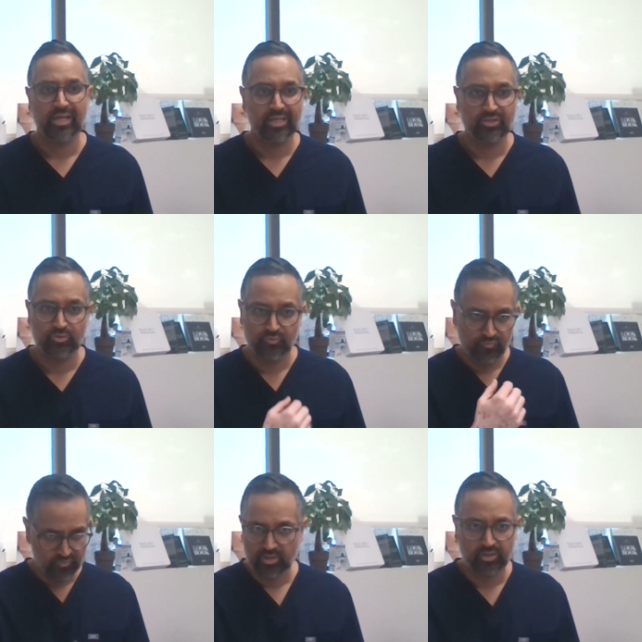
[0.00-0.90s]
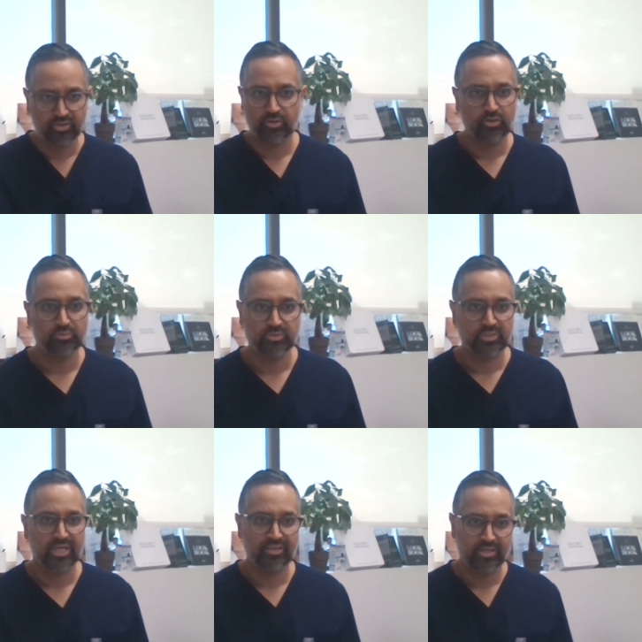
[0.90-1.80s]
and you fell on your
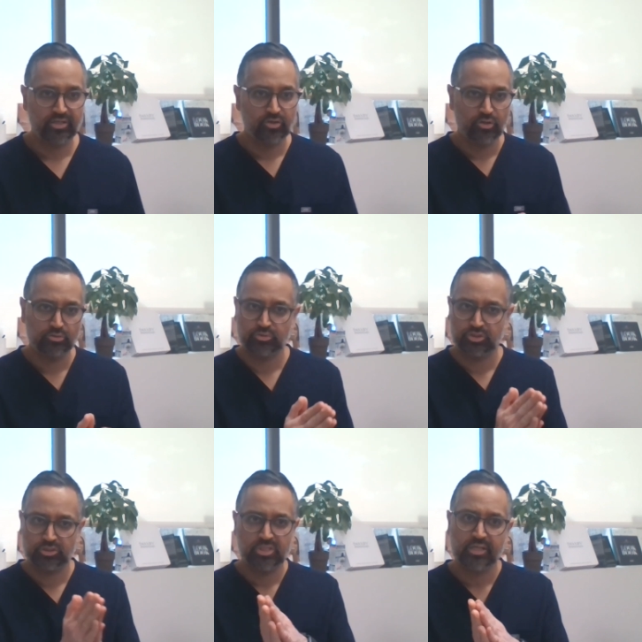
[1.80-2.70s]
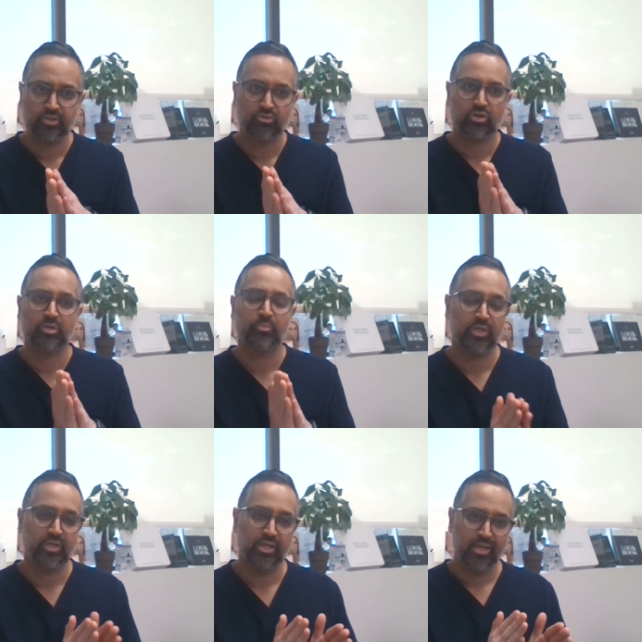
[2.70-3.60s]
nose. And then your nose was just slightly crooked,
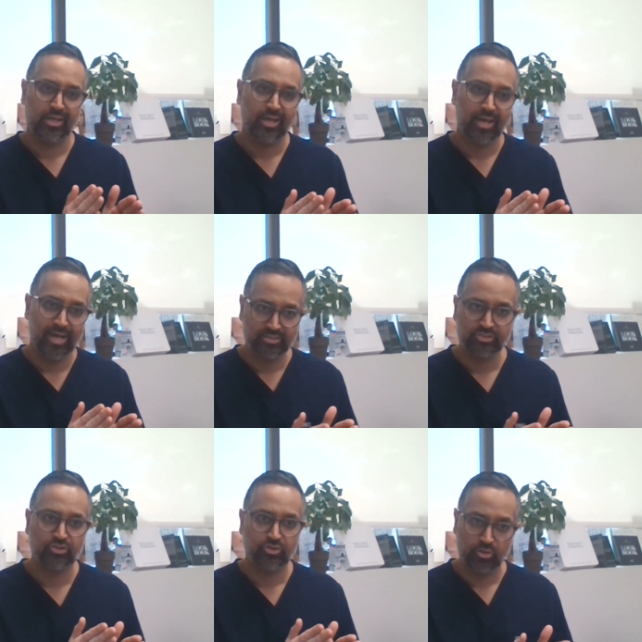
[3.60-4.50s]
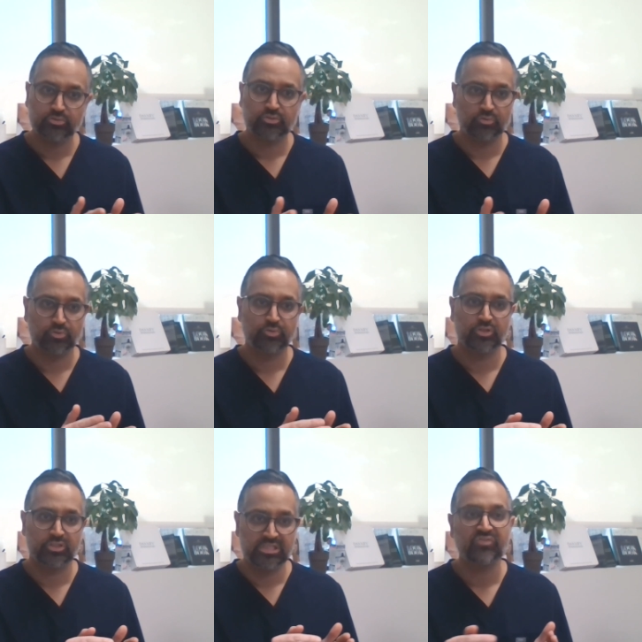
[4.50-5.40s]
but as your nose grew,
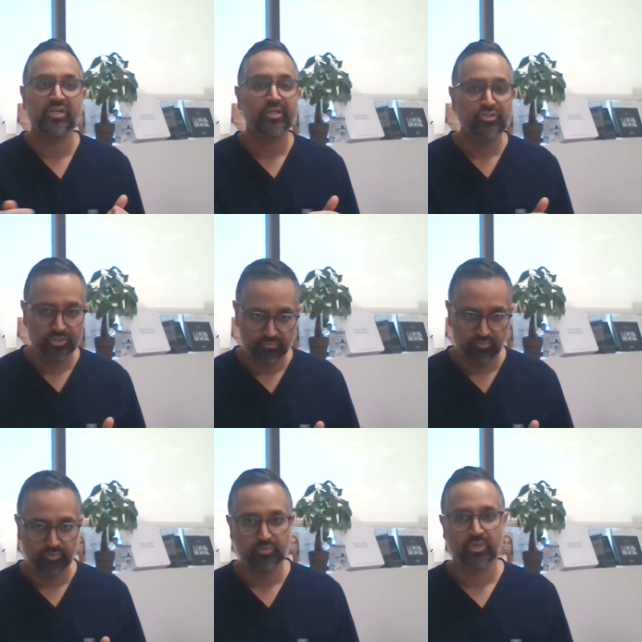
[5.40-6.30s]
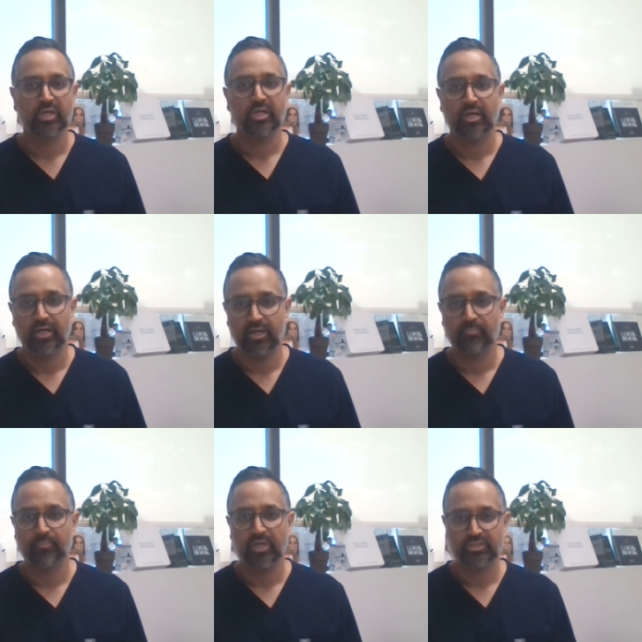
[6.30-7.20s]
your deviation grew.
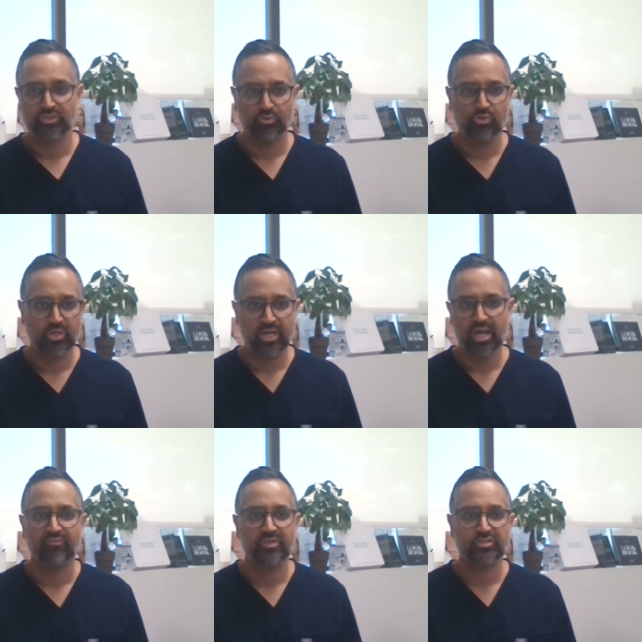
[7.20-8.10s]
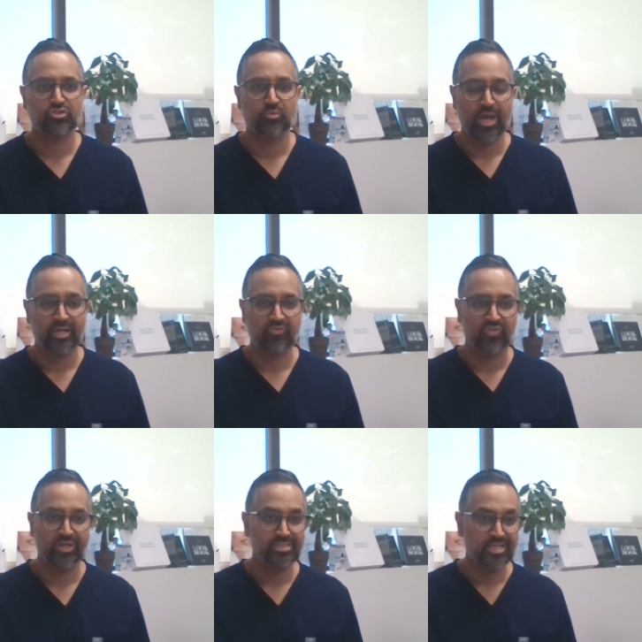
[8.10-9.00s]
Um, and so you can have these traumatic
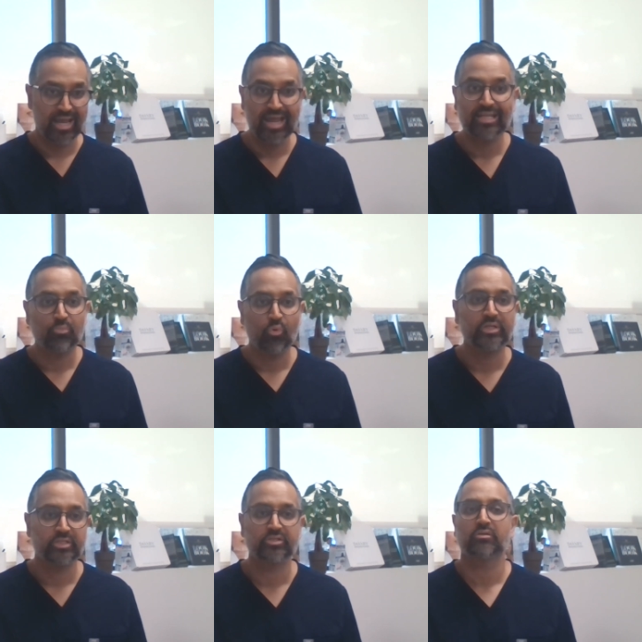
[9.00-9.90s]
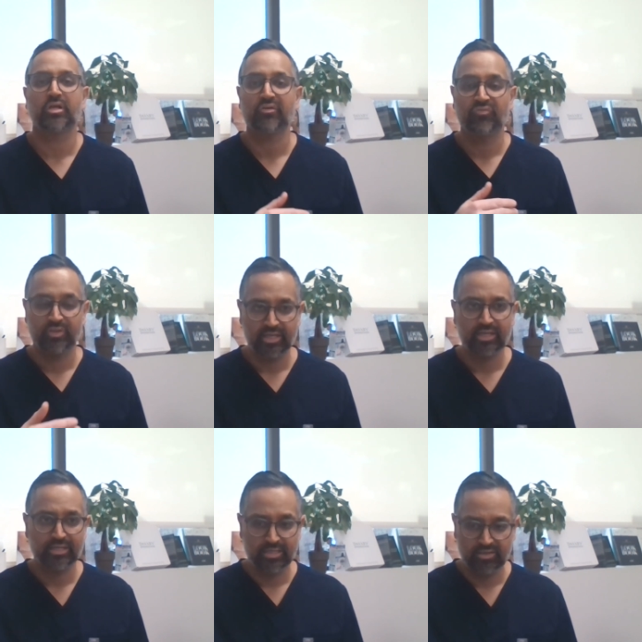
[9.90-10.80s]
events at any point in your life, and they
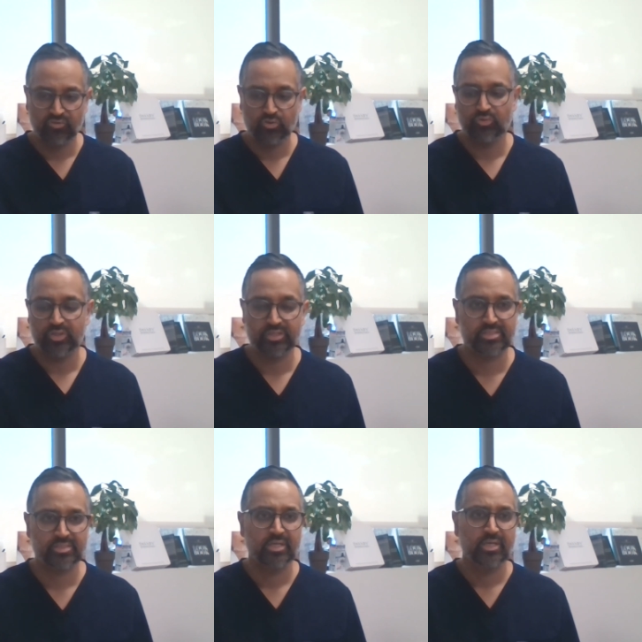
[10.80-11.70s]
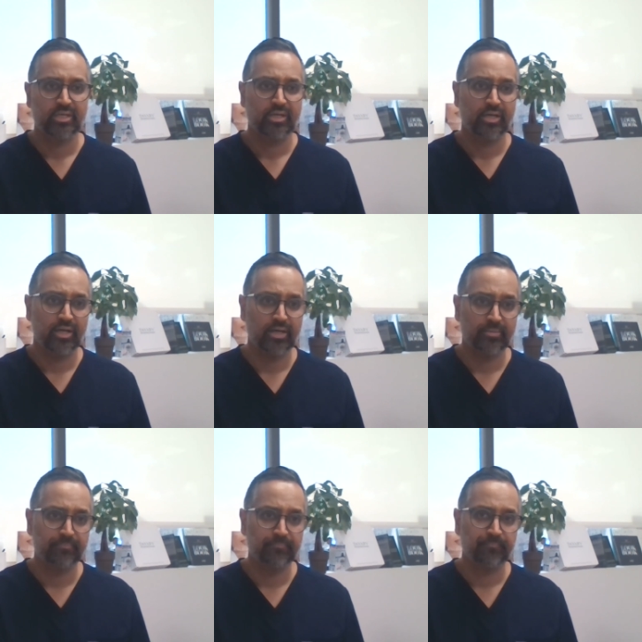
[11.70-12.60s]
can give you this,
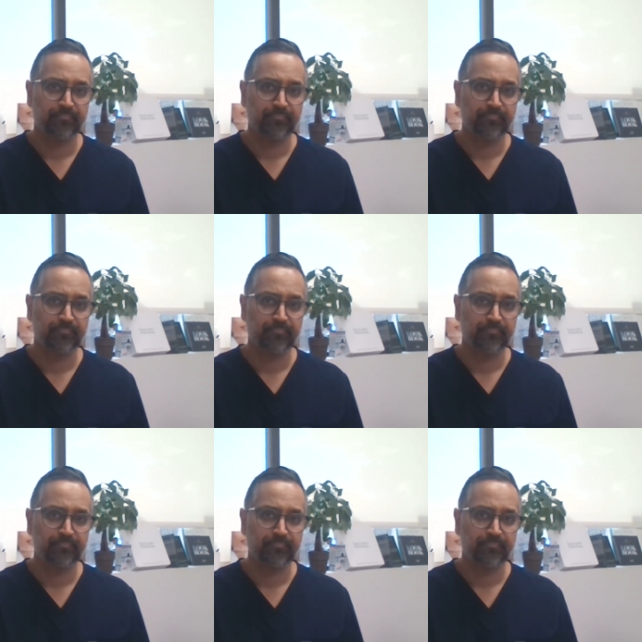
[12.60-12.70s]
um,